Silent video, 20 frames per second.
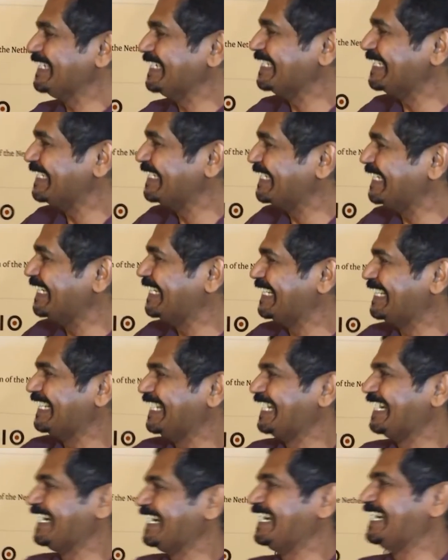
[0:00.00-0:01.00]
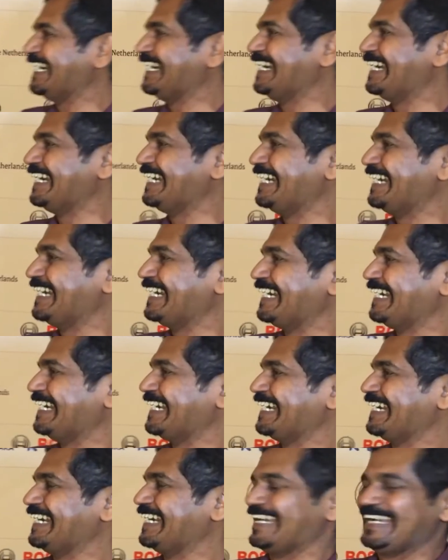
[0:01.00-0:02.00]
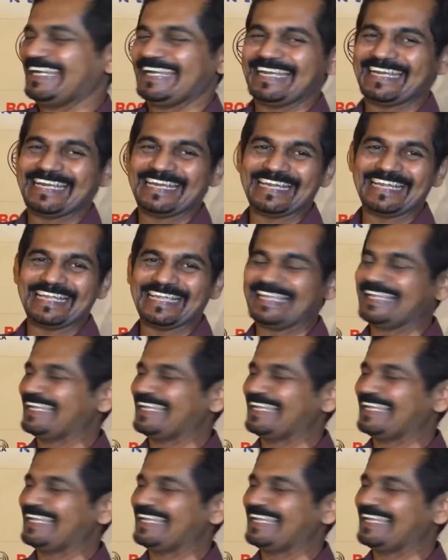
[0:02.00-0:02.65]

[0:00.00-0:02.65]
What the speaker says: The person shown says nothing.